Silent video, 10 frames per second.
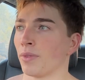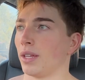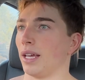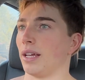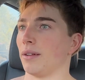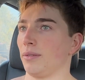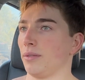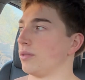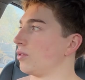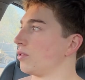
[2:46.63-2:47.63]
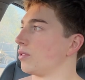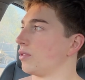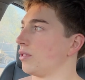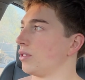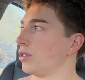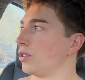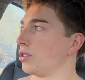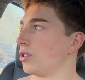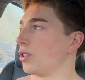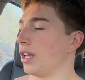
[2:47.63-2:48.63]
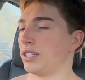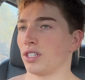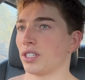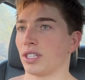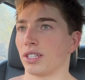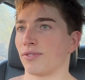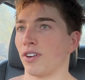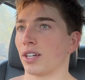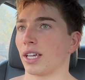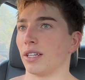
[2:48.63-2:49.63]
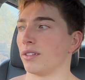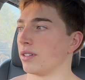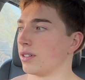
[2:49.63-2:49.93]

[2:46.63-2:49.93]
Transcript: And it's just this fucking